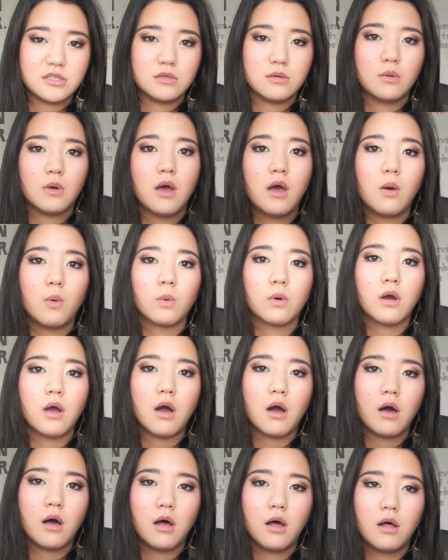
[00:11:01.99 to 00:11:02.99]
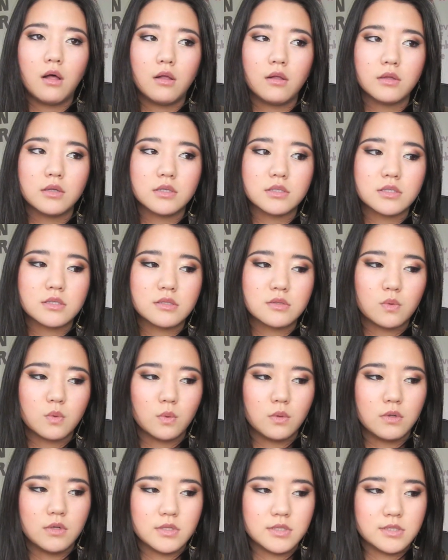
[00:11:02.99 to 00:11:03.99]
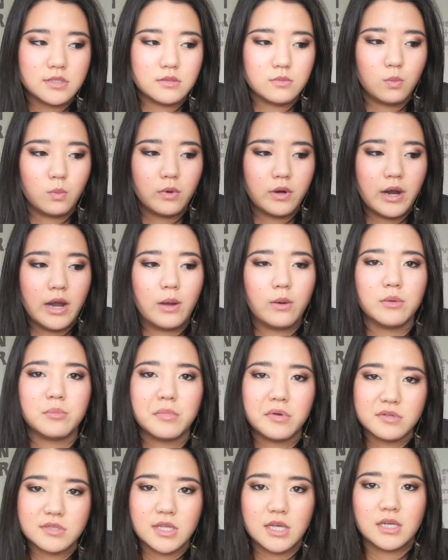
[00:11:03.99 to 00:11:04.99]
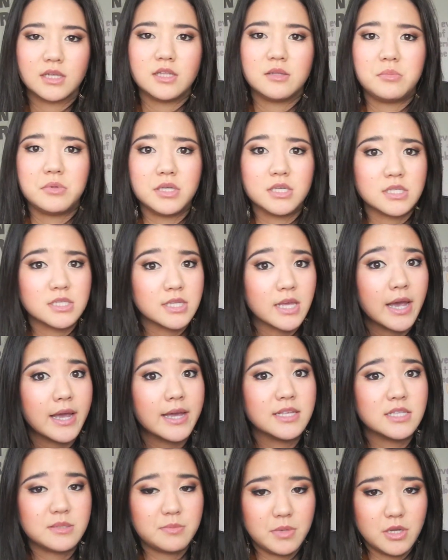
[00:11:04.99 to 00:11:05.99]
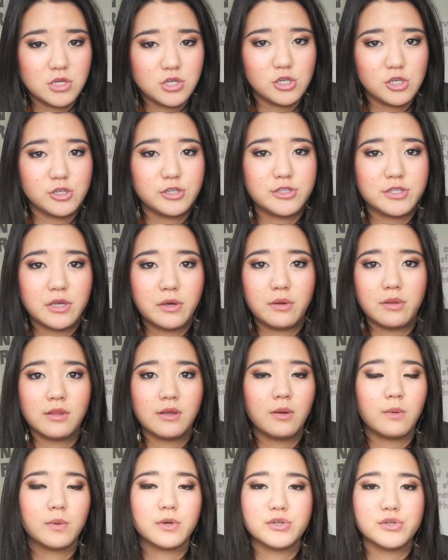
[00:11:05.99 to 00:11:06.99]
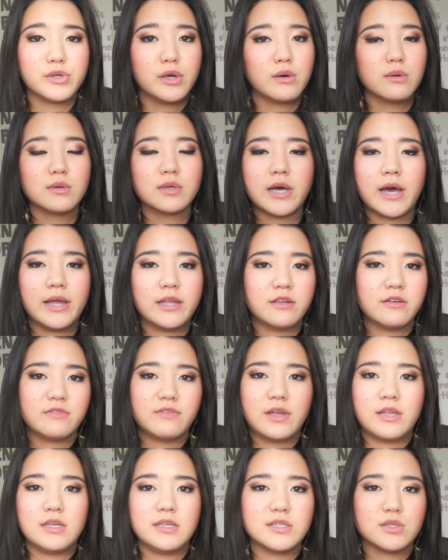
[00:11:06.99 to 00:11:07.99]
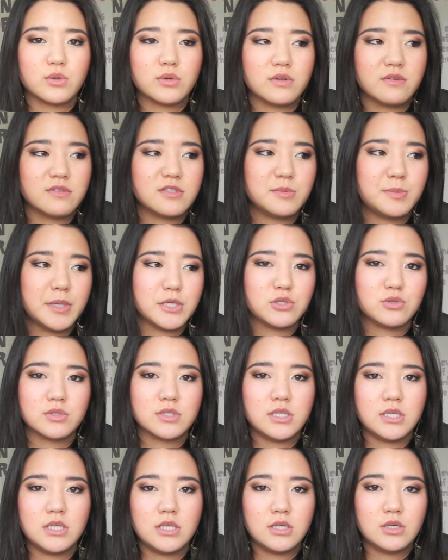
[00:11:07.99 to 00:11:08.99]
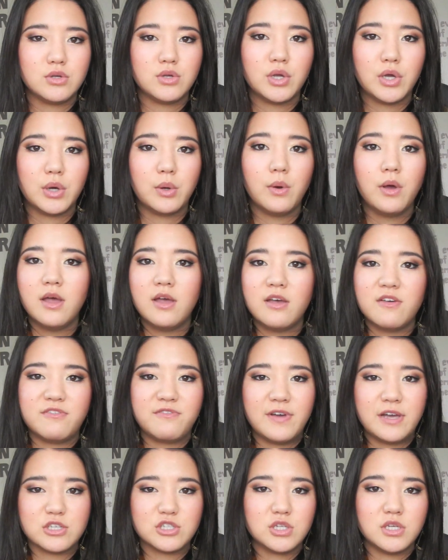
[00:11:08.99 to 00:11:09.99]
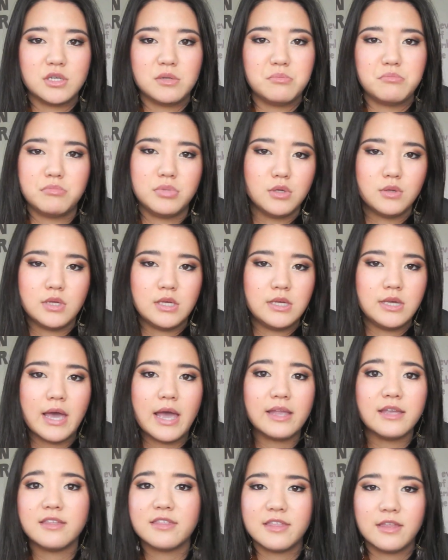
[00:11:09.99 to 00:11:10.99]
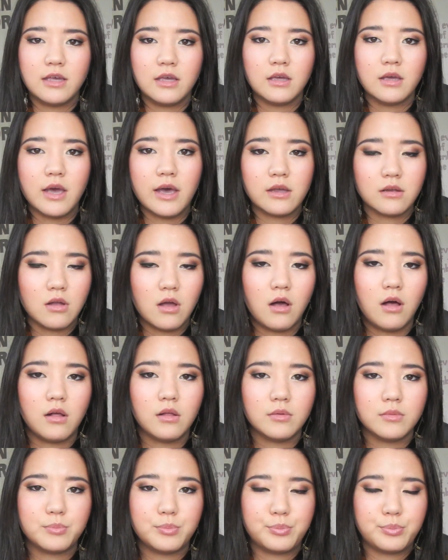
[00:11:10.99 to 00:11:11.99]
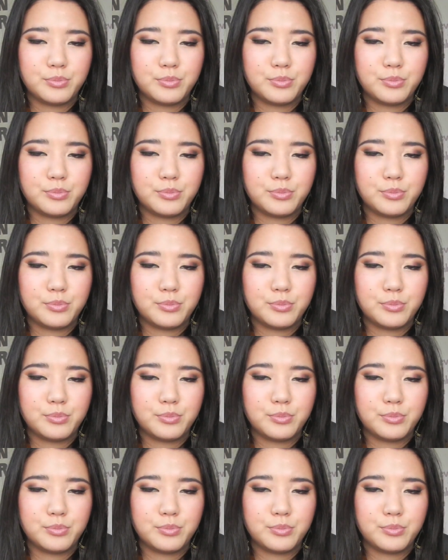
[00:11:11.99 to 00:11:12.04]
to were all schools where I would most likely be a science major, so there were no kind of any sort of specialty, you know, fashion, beauty, anything at all